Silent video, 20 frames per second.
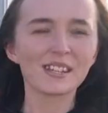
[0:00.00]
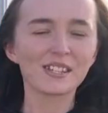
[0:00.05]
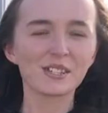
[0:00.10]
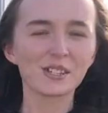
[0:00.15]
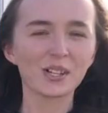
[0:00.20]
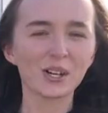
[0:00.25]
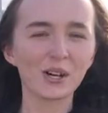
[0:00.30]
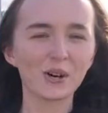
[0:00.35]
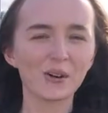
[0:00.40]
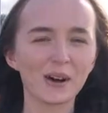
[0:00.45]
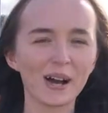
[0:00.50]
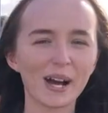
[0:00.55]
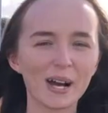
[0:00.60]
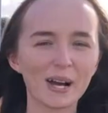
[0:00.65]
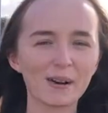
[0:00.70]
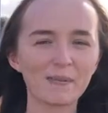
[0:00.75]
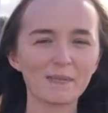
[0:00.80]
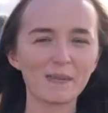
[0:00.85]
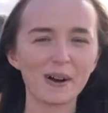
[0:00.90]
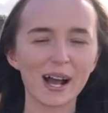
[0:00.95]
So
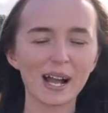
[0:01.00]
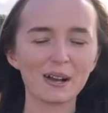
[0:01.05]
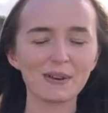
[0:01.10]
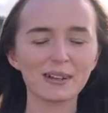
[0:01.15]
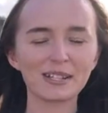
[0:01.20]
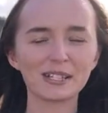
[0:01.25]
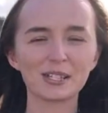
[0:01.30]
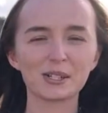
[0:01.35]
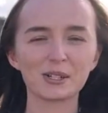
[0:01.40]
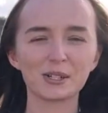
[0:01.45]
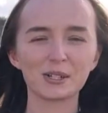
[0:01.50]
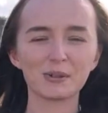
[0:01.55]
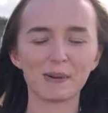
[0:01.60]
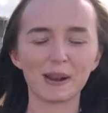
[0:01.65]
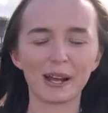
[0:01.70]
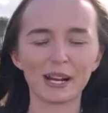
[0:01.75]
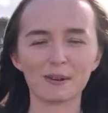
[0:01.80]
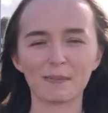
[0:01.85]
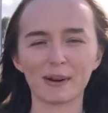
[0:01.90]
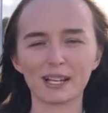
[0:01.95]
I went to
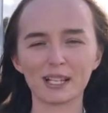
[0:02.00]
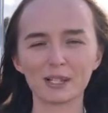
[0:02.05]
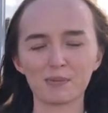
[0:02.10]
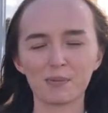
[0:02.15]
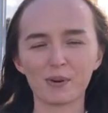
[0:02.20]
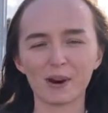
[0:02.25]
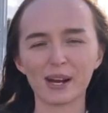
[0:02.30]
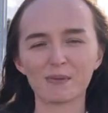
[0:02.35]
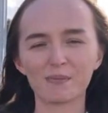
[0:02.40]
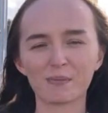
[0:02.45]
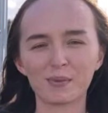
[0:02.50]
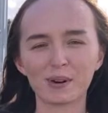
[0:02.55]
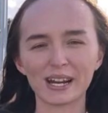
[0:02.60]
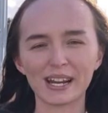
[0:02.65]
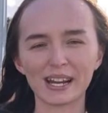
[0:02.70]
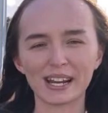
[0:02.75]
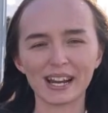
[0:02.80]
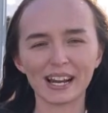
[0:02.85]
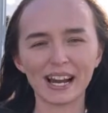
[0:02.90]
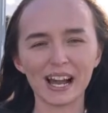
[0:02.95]
Blaenau Maes
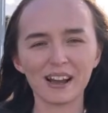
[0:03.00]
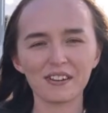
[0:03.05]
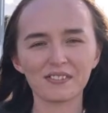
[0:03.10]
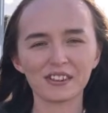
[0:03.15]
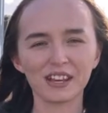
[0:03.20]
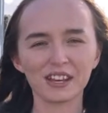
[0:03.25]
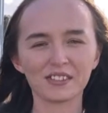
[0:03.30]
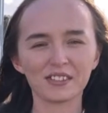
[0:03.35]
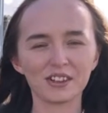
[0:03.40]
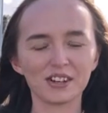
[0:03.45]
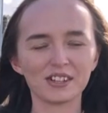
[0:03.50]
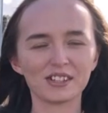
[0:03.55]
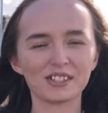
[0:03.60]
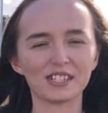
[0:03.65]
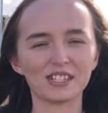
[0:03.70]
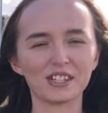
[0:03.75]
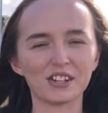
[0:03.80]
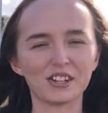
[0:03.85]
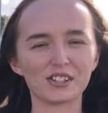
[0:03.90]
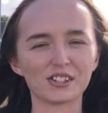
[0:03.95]
Primary and I left there
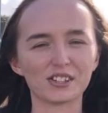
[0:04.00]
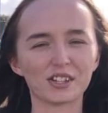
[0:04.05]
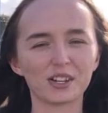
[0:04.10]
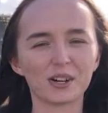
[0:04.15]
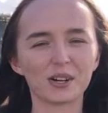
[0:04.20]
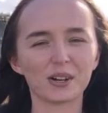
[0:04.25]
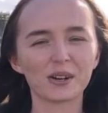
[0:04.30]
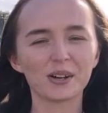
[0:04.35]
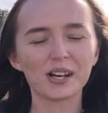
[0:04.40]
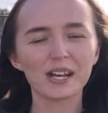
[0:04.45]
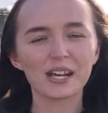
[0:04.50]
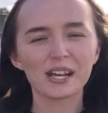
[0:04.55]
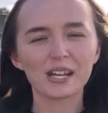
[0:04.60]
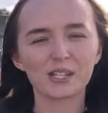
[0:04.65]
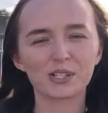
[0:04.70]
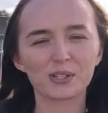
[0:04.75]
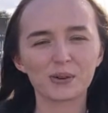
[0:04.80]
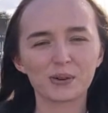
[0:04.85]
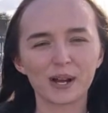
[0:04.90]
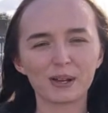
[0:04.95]
13 years ago.
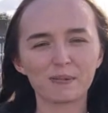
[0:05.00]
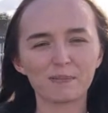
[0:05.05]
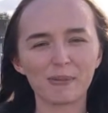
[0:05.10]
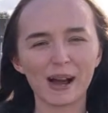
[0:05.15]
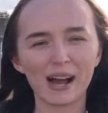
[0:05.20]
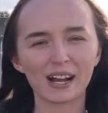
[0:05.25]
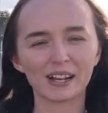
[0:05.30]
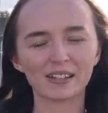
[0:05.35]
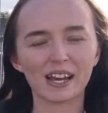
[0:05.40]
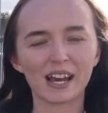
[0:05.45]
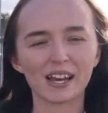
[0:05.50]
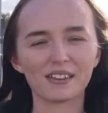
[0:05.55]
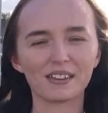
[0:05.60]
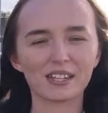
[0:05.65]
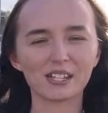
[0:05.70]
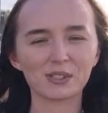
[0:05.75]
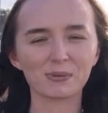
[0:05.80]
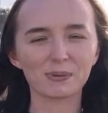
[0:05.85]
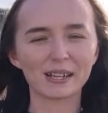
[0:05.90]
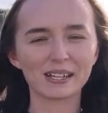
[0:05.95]
So I'm back there
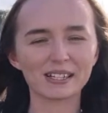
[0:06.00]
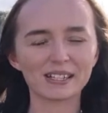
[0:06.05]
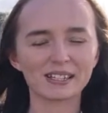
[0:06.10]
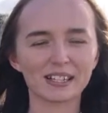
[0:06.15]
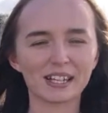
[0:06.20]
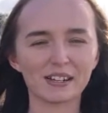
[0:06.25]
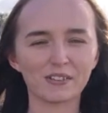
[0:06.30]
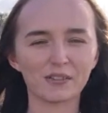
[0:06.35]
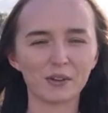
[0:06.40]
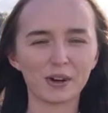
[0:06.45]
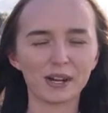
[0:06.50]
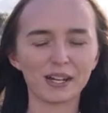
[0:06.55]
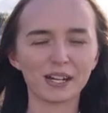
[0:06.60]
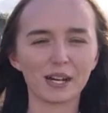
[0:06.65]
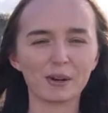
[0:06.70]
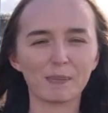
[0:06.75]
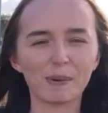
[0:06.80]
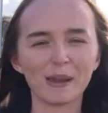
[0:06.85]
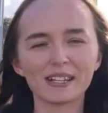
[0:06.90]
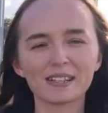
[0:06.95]
this week delivering
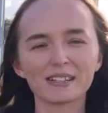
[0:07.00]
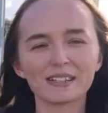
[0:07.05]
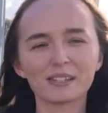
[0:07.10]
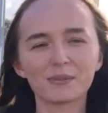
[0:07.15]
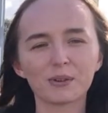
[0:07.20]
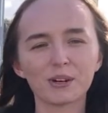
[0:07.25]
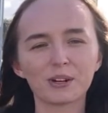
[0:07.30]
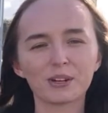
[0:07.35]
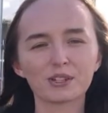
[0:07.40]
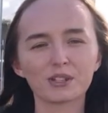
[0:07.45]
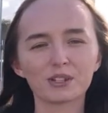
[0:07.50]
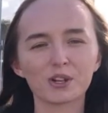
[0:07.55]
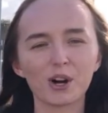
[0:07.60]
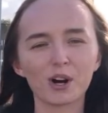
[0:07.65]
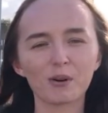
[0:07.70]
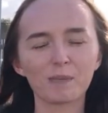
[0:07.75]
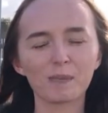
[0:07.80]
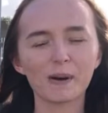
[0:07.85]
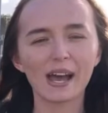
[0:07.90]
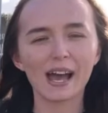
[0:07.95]
a painting
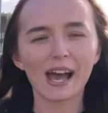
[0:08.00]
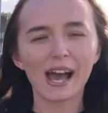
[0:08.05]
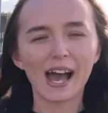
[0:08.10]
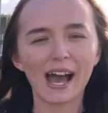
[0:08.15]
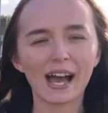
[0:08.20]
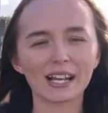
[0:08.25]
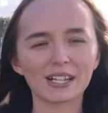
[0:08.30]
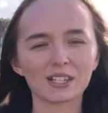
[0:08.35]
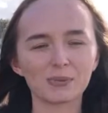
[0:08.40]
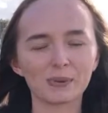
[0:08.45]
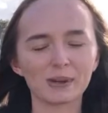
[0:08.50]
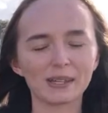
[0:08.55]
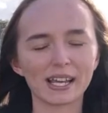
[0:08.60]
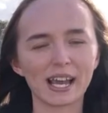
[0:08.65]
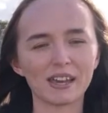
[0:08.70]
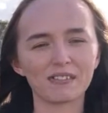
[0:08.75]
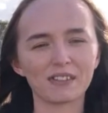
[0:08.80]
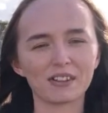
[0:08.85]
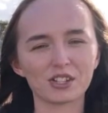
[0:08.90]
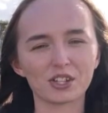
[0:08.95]
workshop, and we're
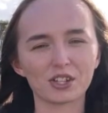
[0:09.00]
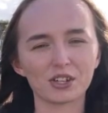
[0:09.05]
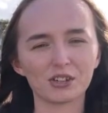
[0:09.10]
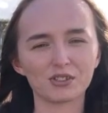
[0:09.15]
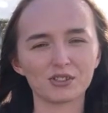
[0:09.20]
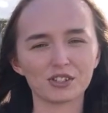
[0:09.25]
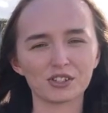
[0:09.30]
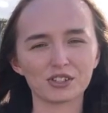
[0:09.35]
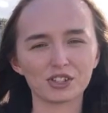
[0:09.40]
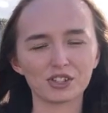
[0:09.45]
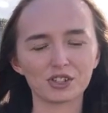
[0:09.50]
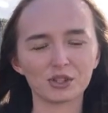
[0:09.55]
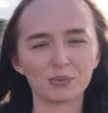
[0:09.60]
getting the children to do